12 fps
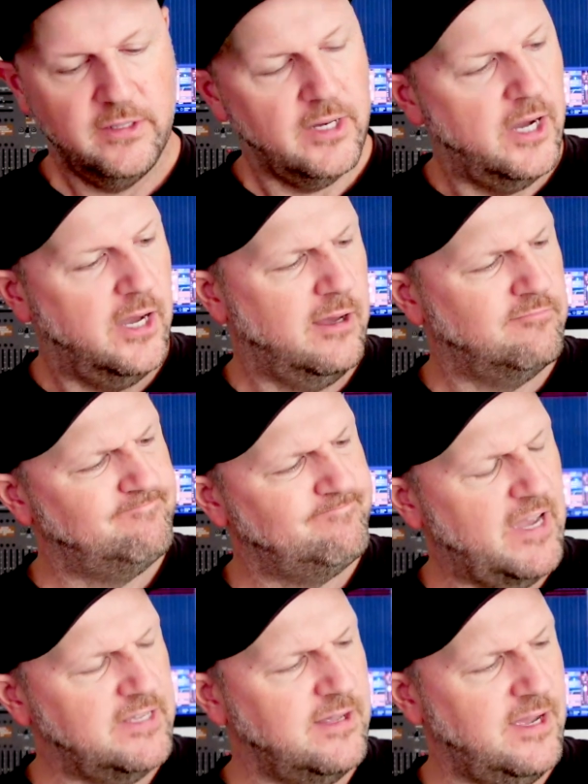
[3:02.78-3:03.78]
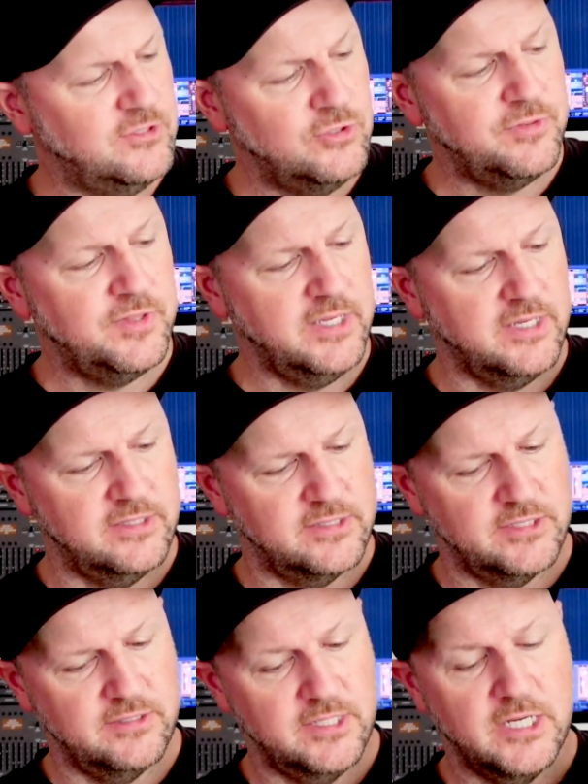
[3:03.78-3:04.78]
I do think
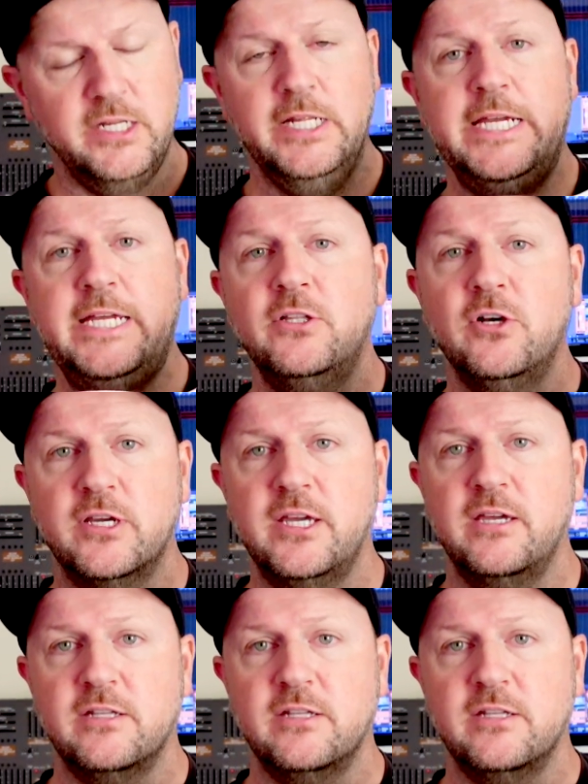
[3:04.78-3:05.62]
it's clean looking.